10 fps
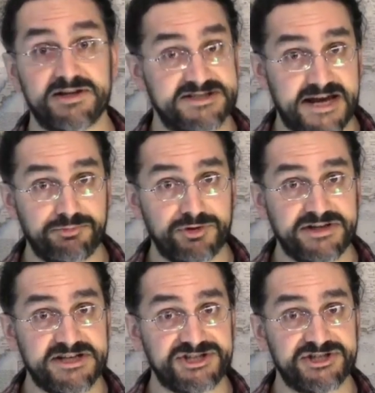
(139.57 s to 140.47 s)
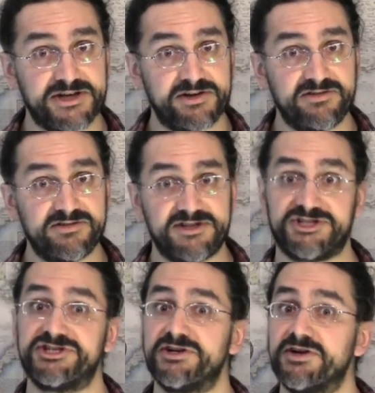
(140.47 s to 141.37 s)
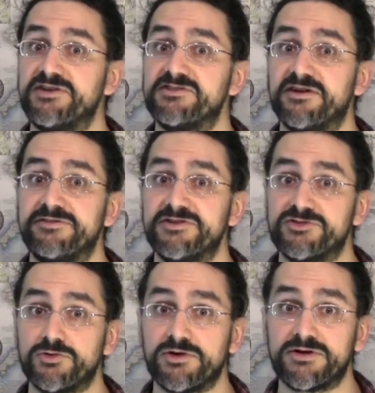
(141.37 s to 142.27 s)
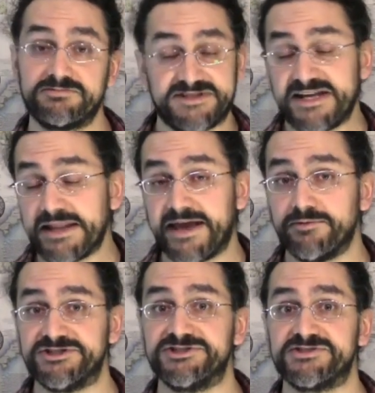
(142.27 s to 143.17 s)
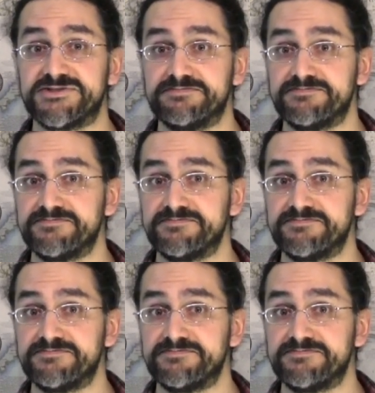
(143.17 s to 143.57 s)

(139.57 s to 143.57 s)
contemporary dictionaries, dictionaries of historic dead languages.